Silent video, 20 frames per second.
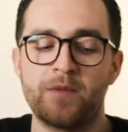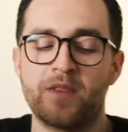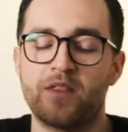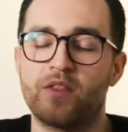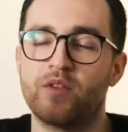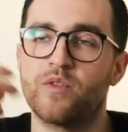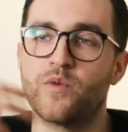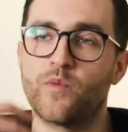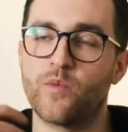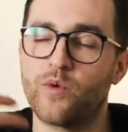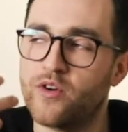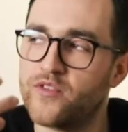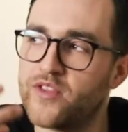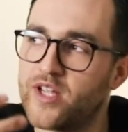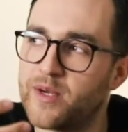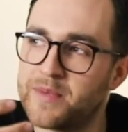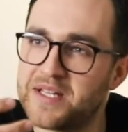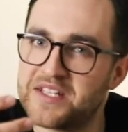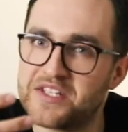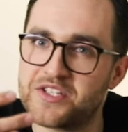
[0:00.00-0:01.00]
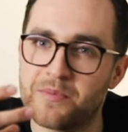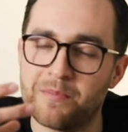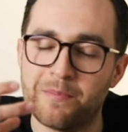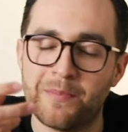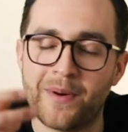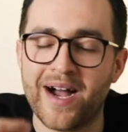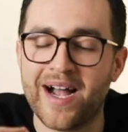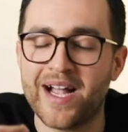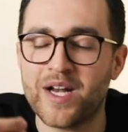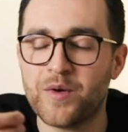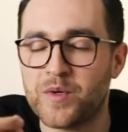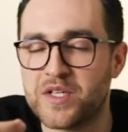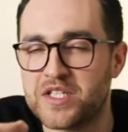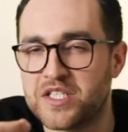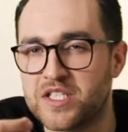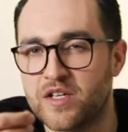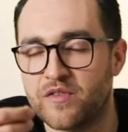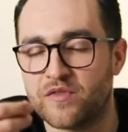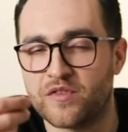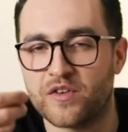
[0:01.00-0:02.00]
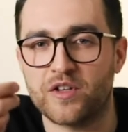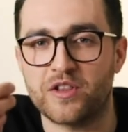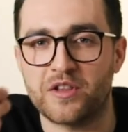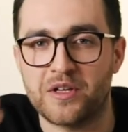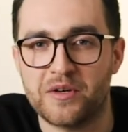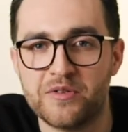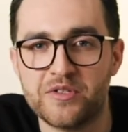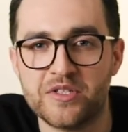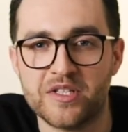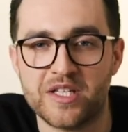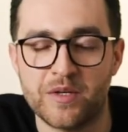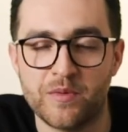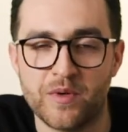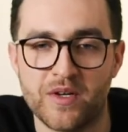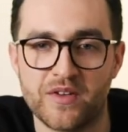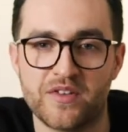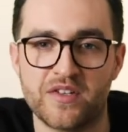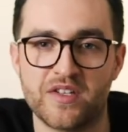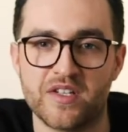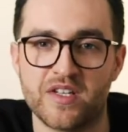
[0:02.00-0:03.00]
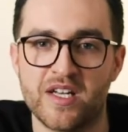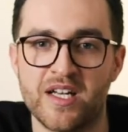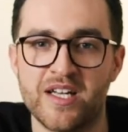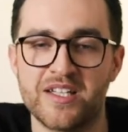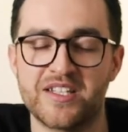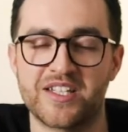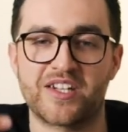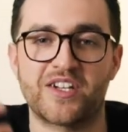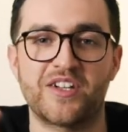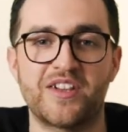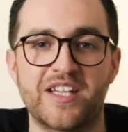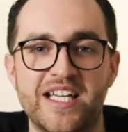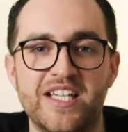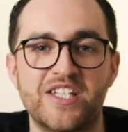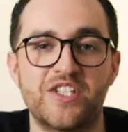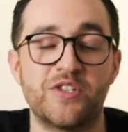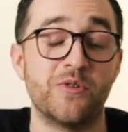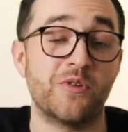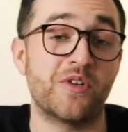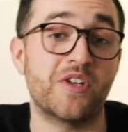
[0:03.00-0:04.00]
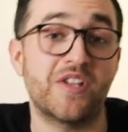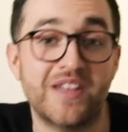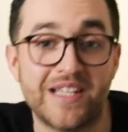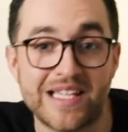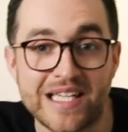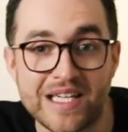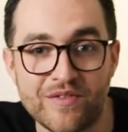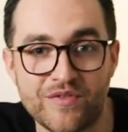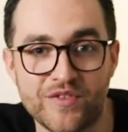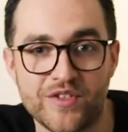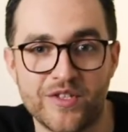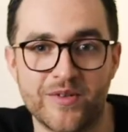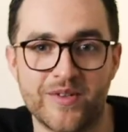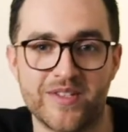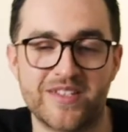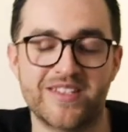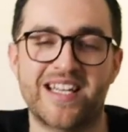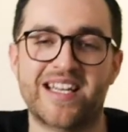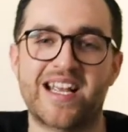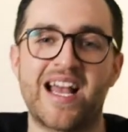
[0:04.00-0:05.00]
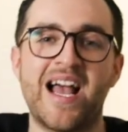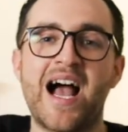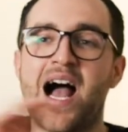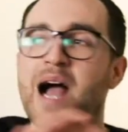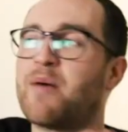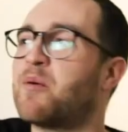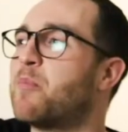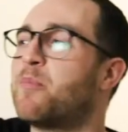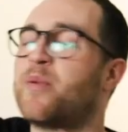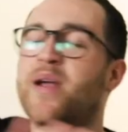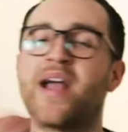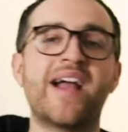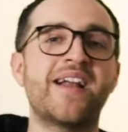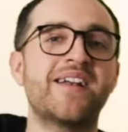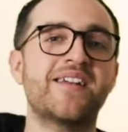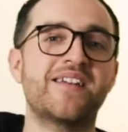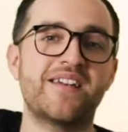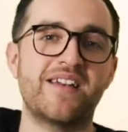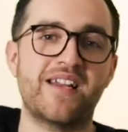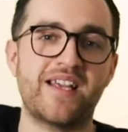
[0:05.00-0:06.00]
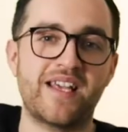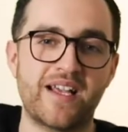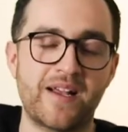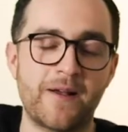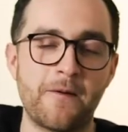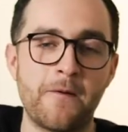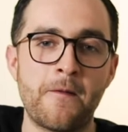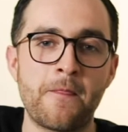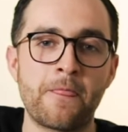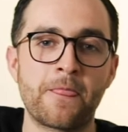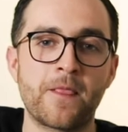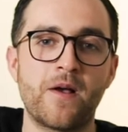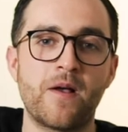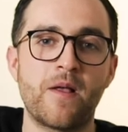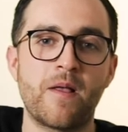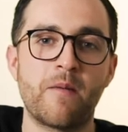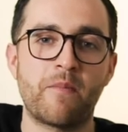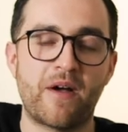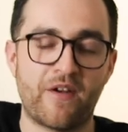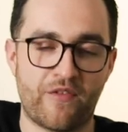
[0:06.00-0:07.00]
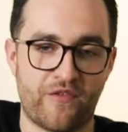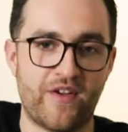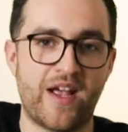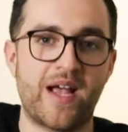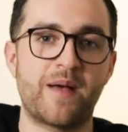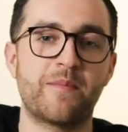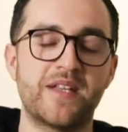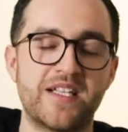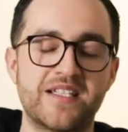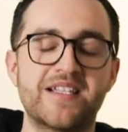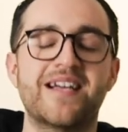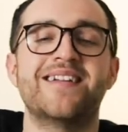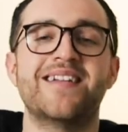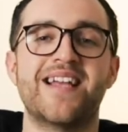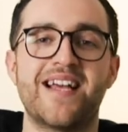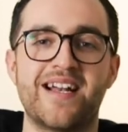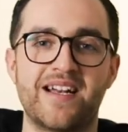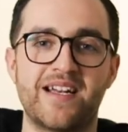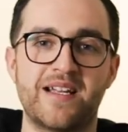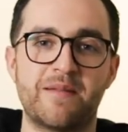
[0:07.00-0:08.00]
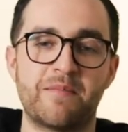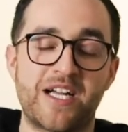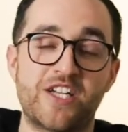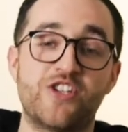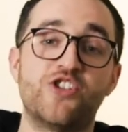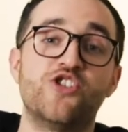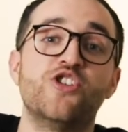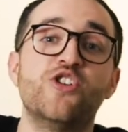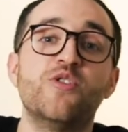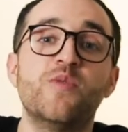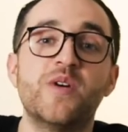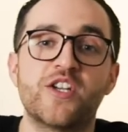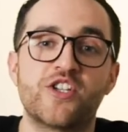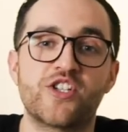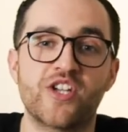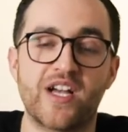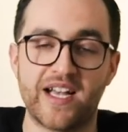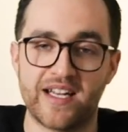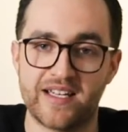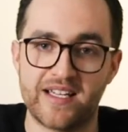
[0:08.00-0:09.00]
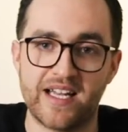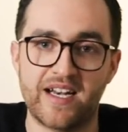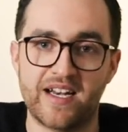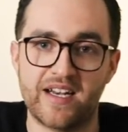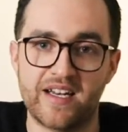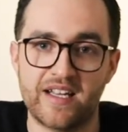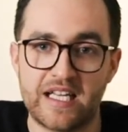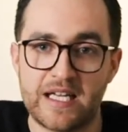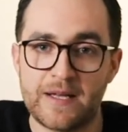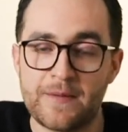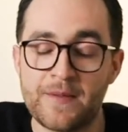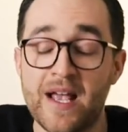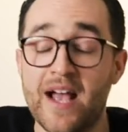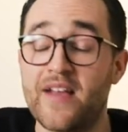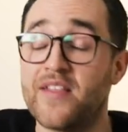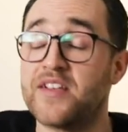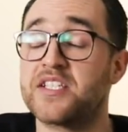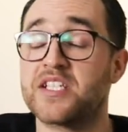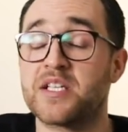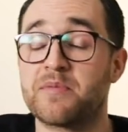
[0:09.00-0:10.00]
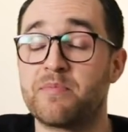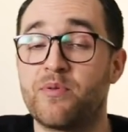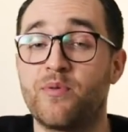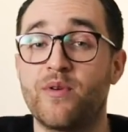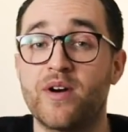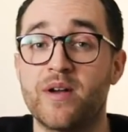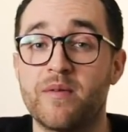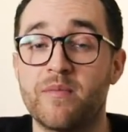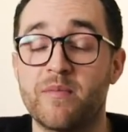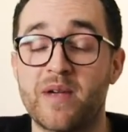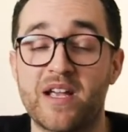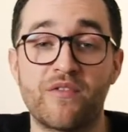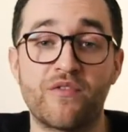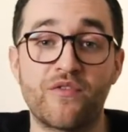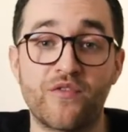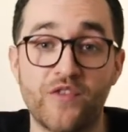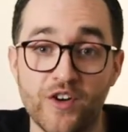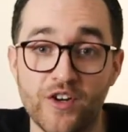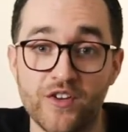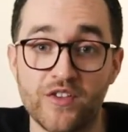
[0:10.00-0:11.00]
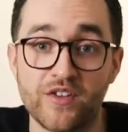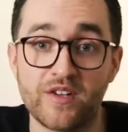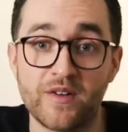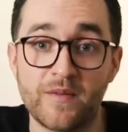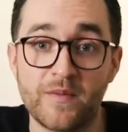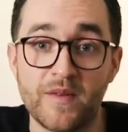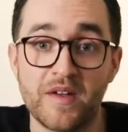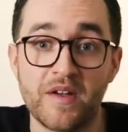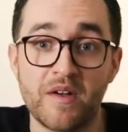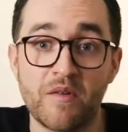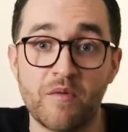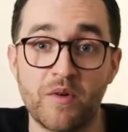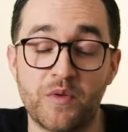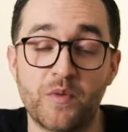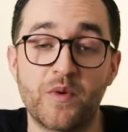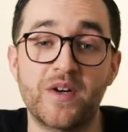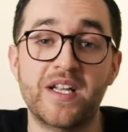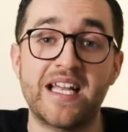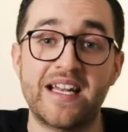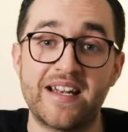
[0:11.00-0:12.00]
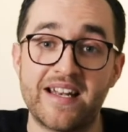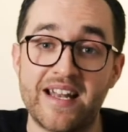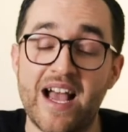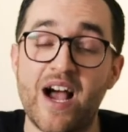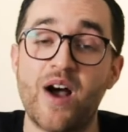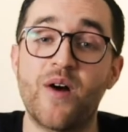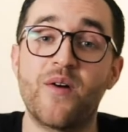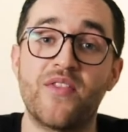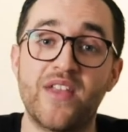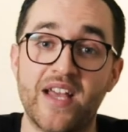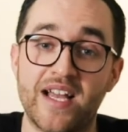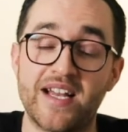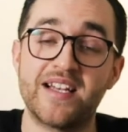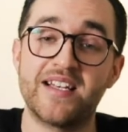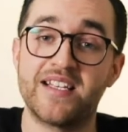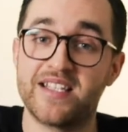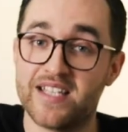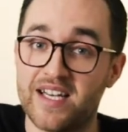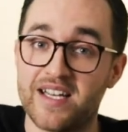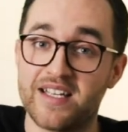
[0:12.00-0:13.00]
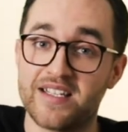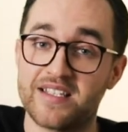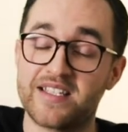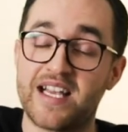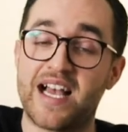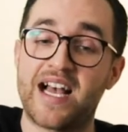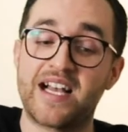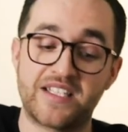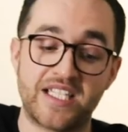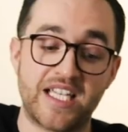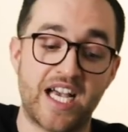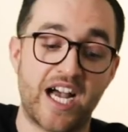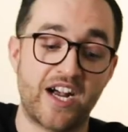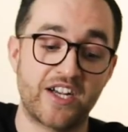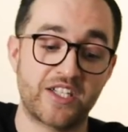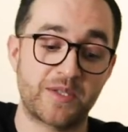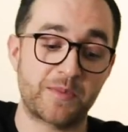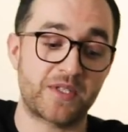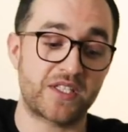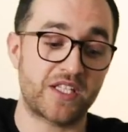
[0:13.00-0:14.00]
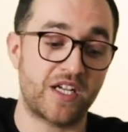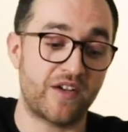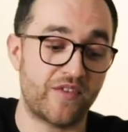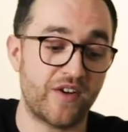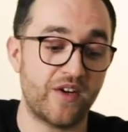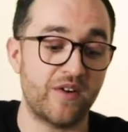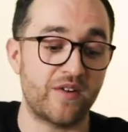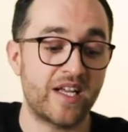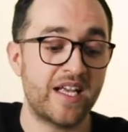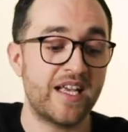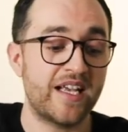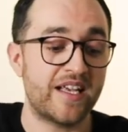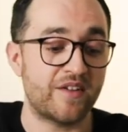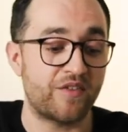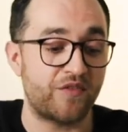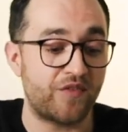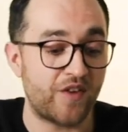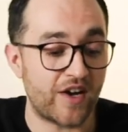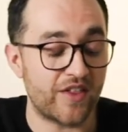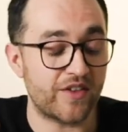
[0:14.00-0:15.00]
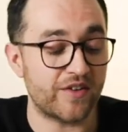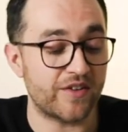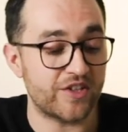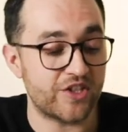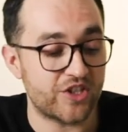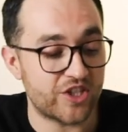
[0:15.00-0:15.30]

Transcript: the, the word there means to bind oneself closely with, to, to cling to, cleave to. It's like I'm abandoning my family's identity, my Jewish identity. And this is a point made further with what he now then does as he hires himself out. The father is